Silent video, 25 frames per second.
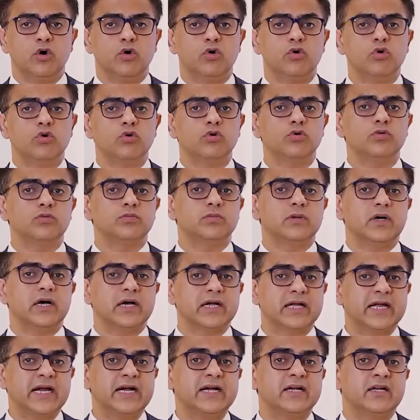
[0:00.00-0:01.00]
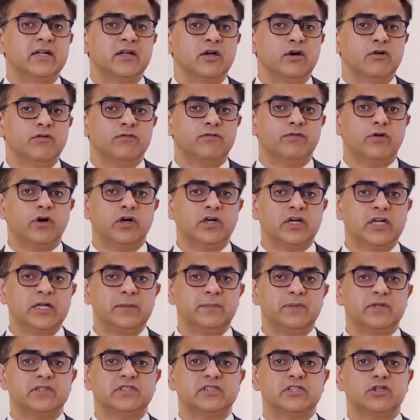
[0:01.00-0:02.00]
who get
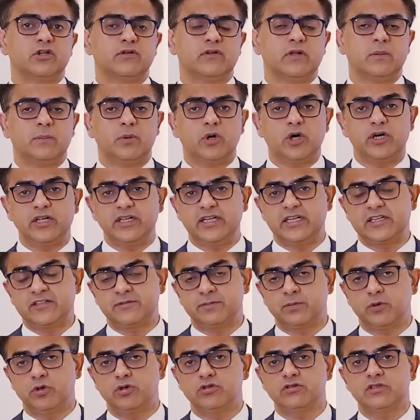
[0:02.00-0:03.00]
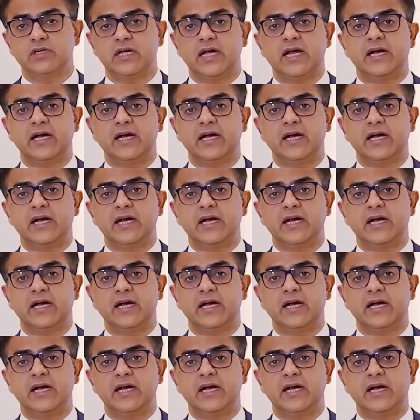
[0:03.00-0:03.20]
40% of the body exposed